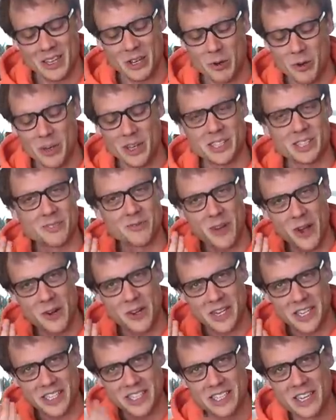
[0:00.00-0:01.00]
Quinns,
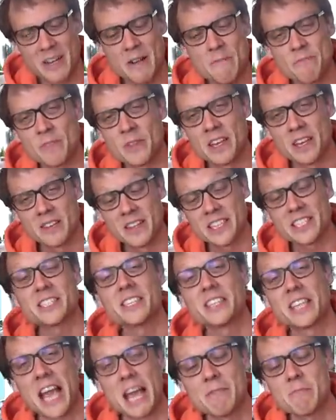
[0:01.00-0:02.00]
focus. This
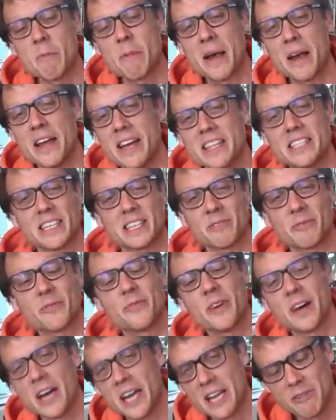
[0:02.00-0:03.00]
is a game about hitting
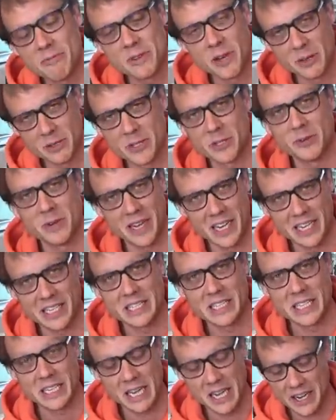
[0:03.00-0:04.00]
five
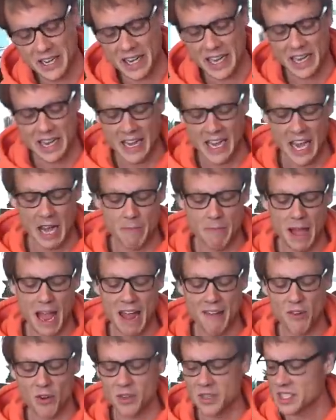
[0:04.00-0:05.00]
notoriety, okay? Um,
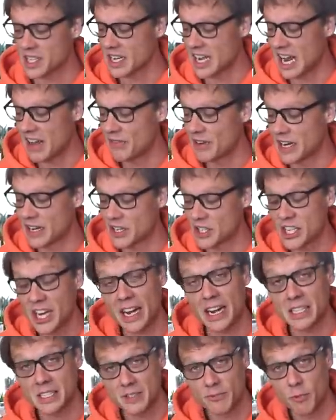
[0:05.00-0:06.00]
everyone's going to have a little
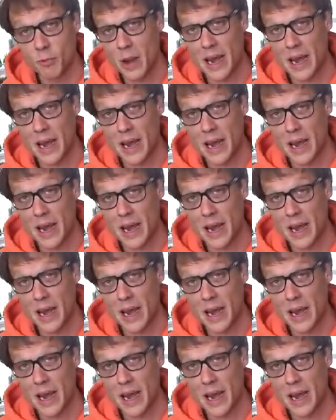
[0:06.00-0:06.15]
checklist of